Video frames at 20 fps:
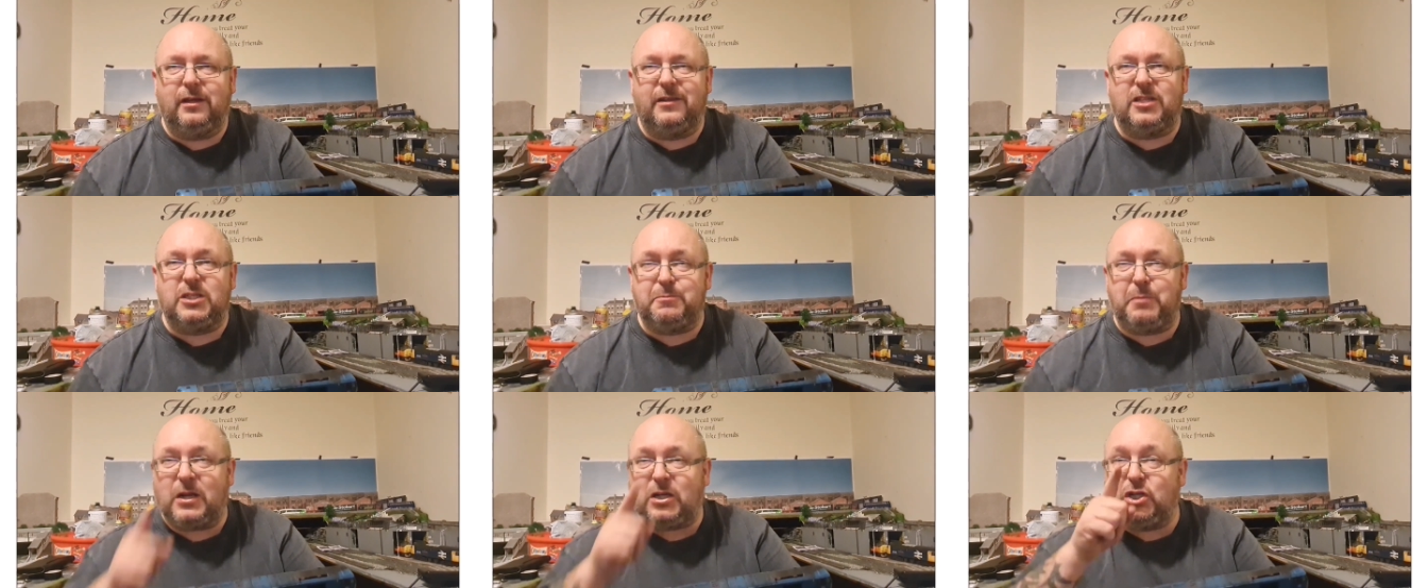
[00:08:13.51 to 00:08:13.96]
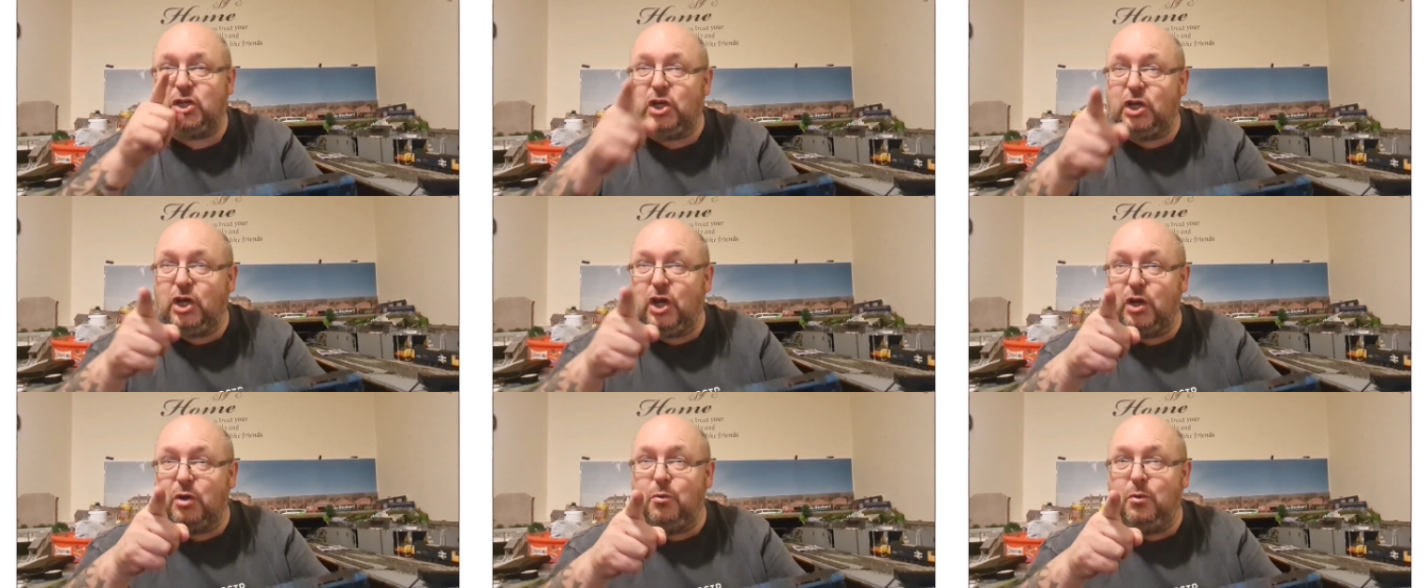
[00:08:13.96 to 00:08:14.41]
and
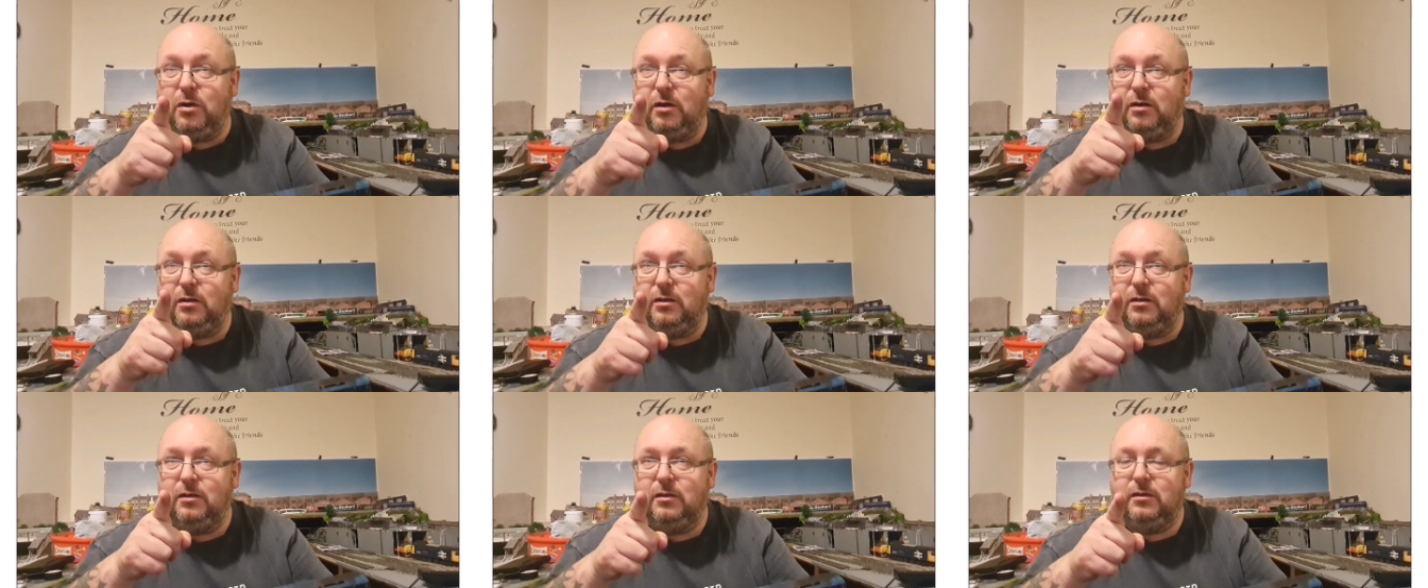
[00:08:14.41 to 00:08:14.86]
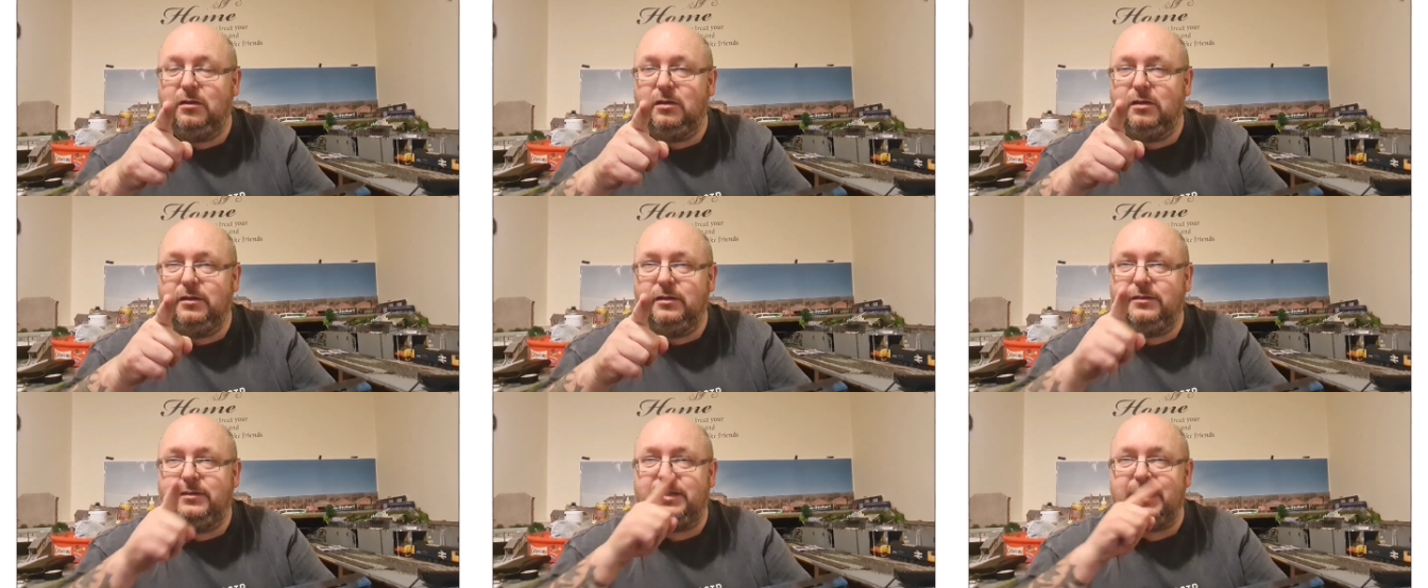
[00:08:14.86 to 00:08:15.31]
especially you,
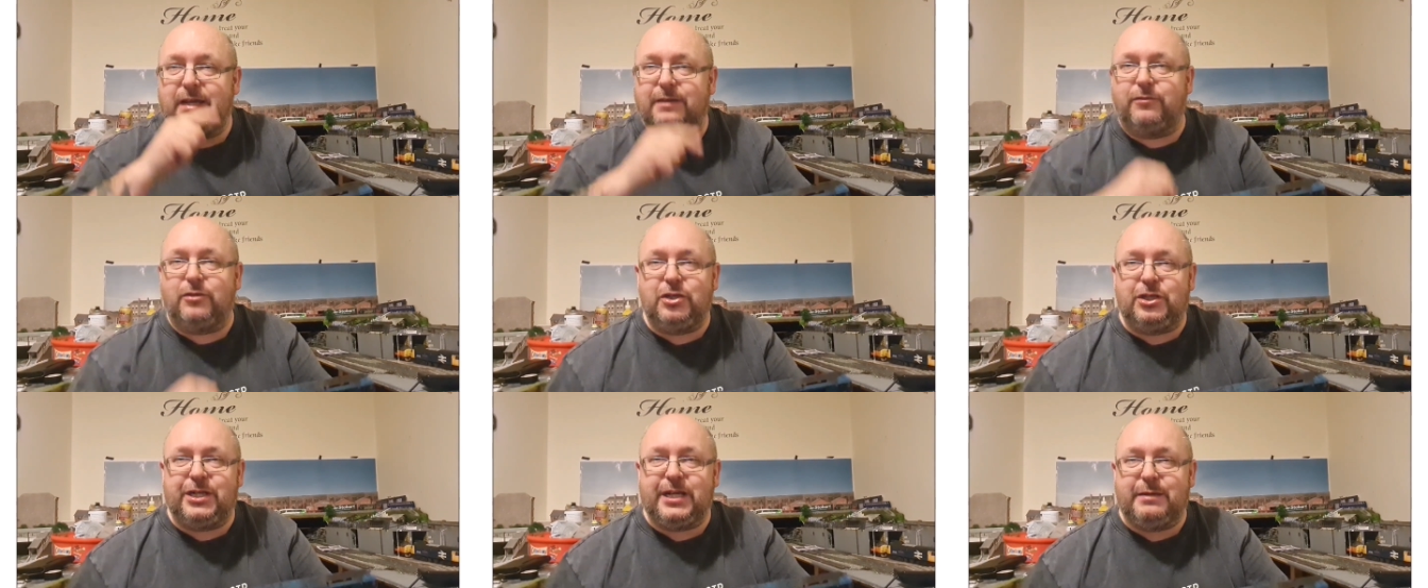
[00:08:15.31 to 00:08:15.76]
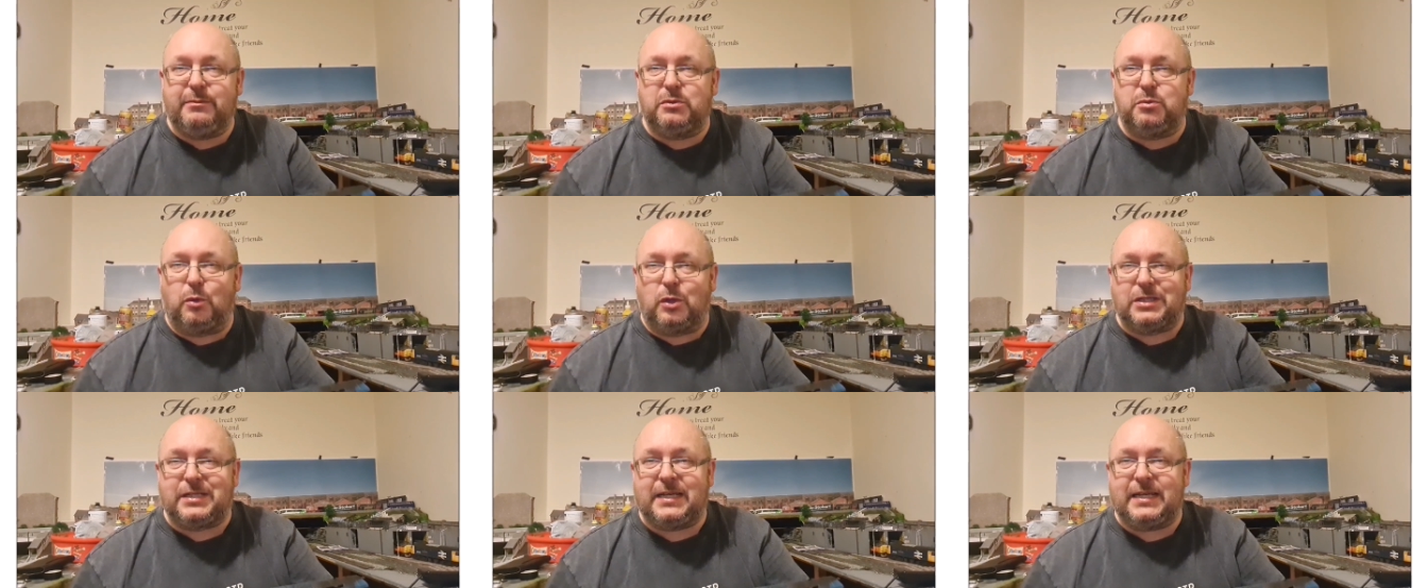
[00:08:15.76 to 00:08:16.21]
Dave and
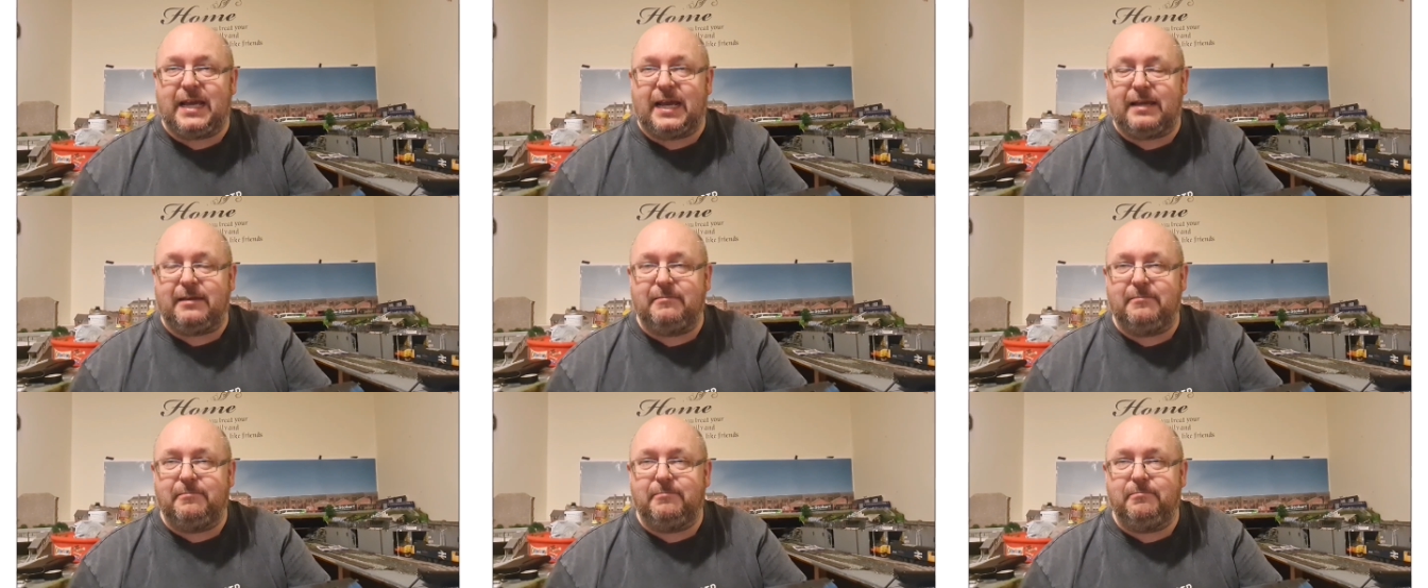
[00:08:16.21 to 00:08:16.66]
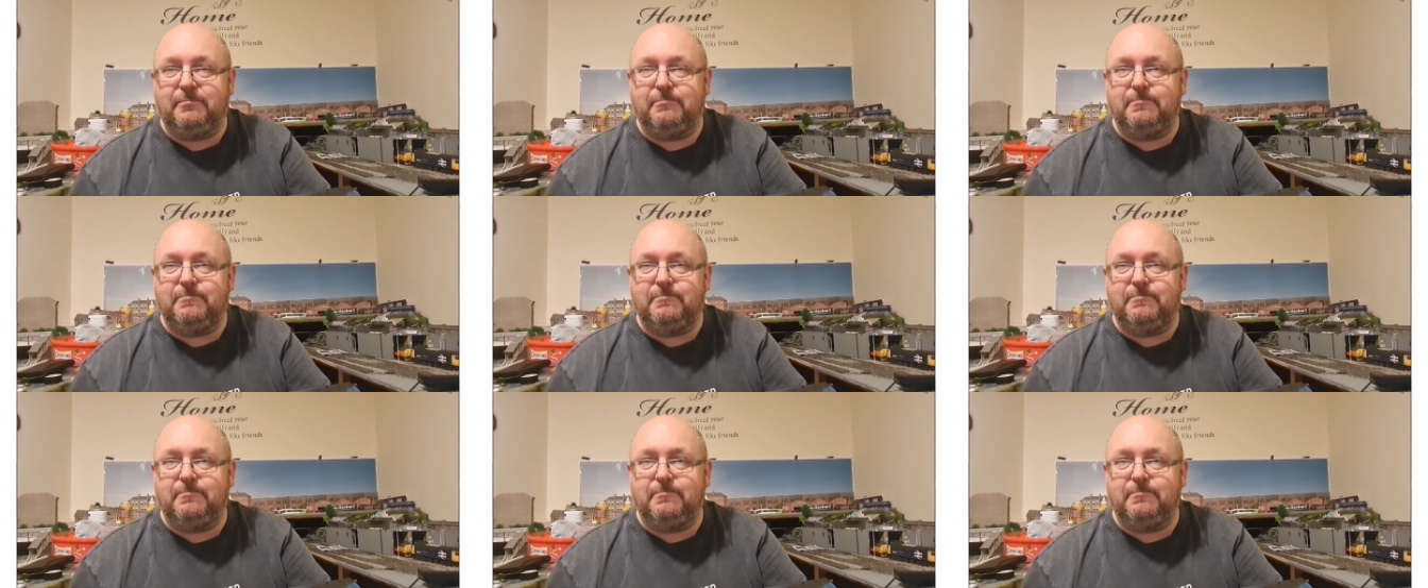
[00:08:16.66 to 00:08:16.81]
James was here?